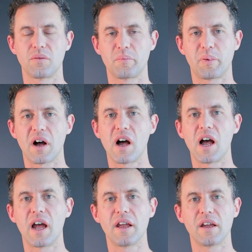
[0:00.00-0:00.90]

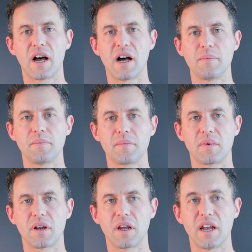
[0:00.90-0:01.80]
by
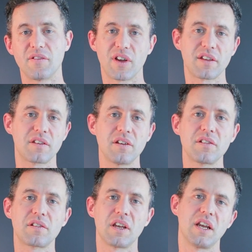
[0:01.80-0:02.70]

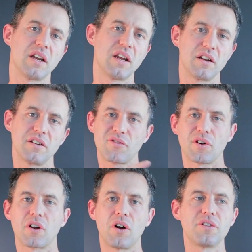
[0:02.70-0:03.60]
investors in a
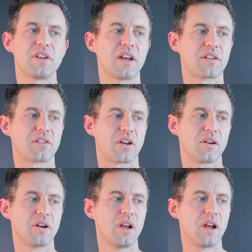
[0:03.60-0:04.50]
different context.
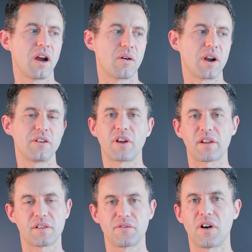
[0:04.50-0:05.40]
So around
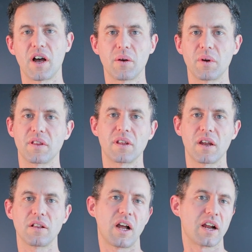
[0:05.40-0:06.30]
justifying whether
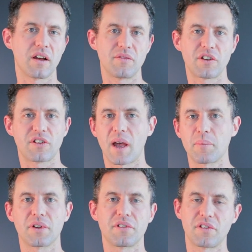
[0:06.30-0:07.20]
they're, like, a venture
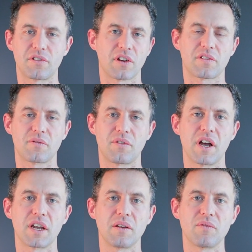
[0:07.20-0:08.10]
capitalist is
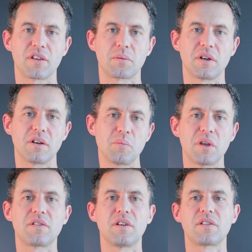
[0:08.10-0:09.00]
justifying an investment in a
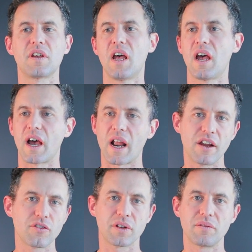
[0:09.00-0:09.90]
business, an
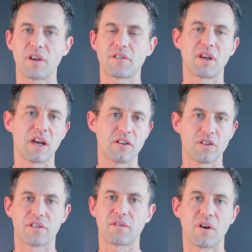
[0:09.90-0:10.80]
angel investor
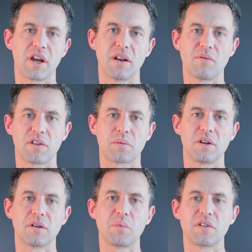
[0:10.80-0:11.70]
justifying an
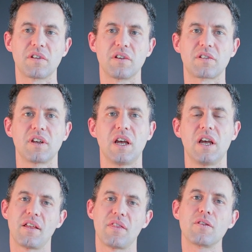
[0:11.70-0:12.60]
investment in a business.
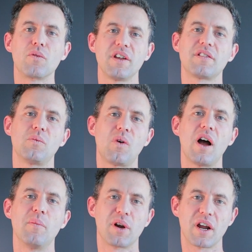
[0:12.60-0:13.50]
The reason
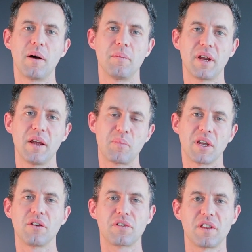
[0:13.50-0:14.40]
why I bring up it
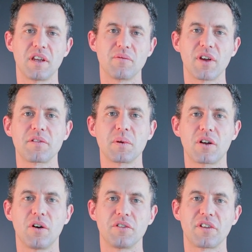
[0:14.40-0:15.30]
being used in the
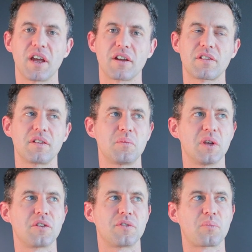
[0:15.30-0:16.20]
investment context,
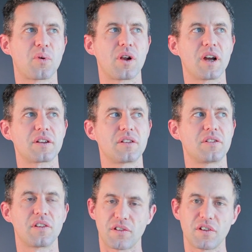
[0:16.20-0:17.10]
because
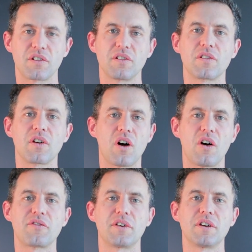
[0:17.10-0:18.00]
product decisions are
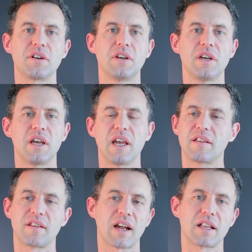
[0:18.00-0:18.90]
often
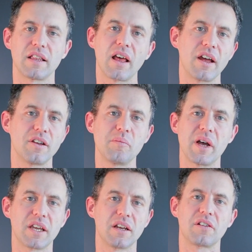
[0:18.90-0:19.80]
exactly that. You're
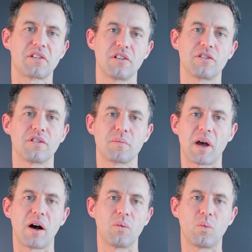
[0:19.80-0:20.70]
making decisions
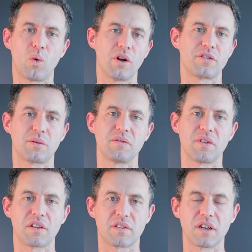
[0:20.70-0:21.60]
about what to
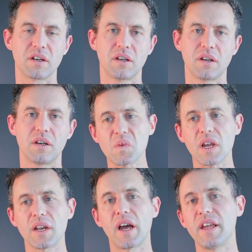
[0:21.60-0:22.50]
invest in.
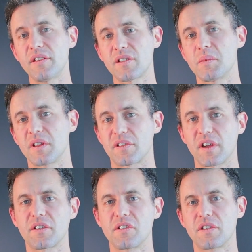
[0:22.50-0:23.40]
Now, here's some of the
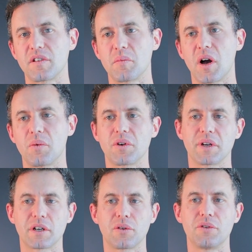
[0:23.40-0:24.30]
sections that you might want
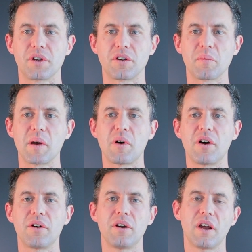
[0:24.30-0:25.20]
to include in your
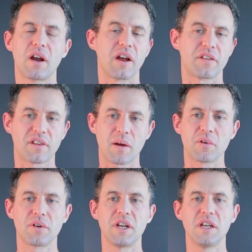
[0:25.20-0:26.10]
memo: a
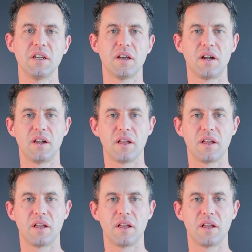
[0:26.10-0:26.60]
summary,